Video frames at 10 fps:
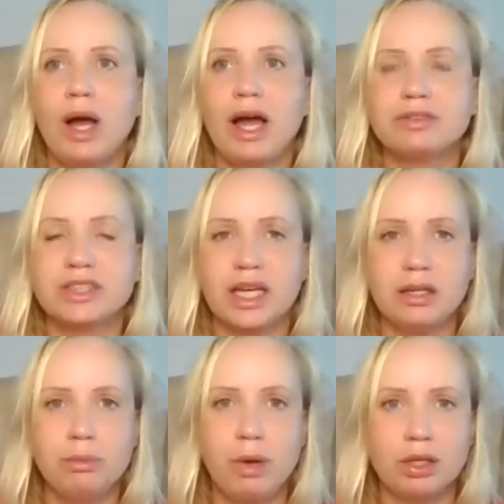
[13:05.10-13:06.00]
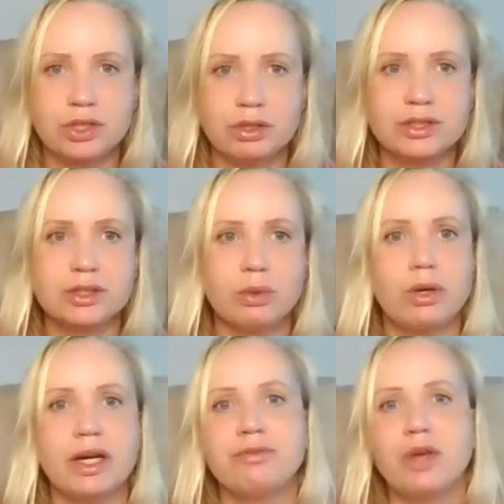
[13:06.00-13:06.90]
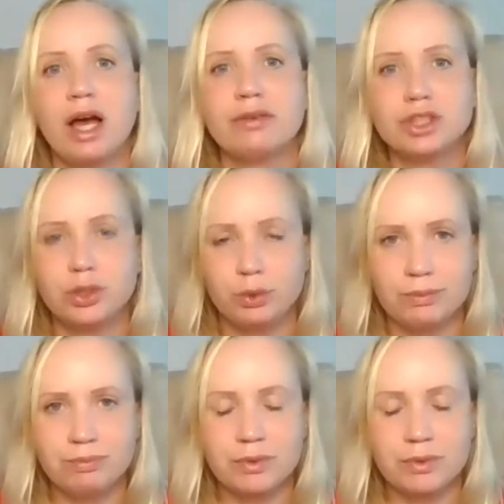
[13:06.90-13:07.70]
have 10 modules or if you have 2.